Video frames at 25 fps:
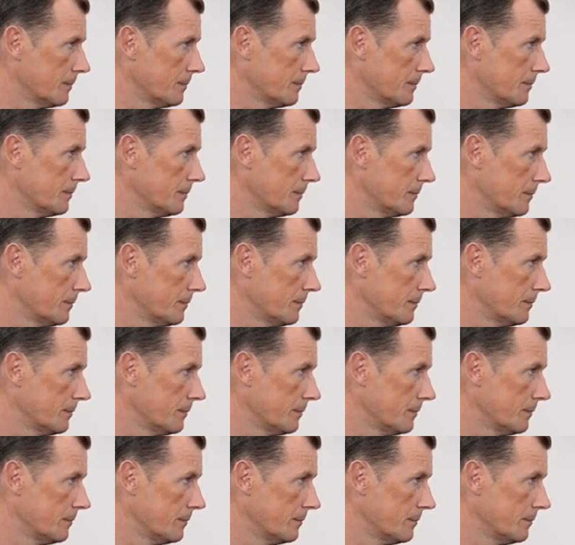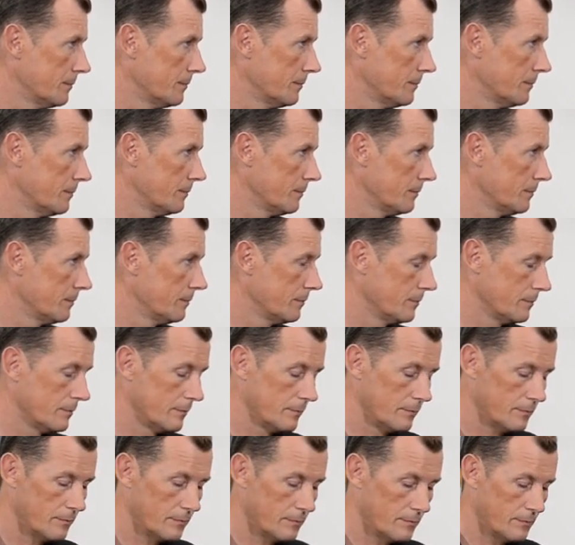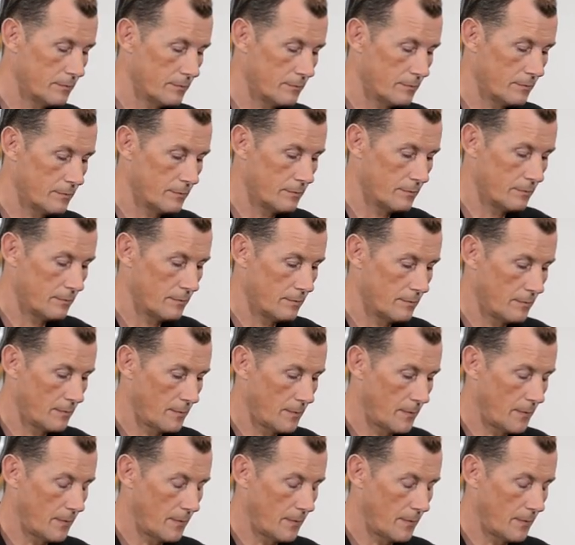[no speech]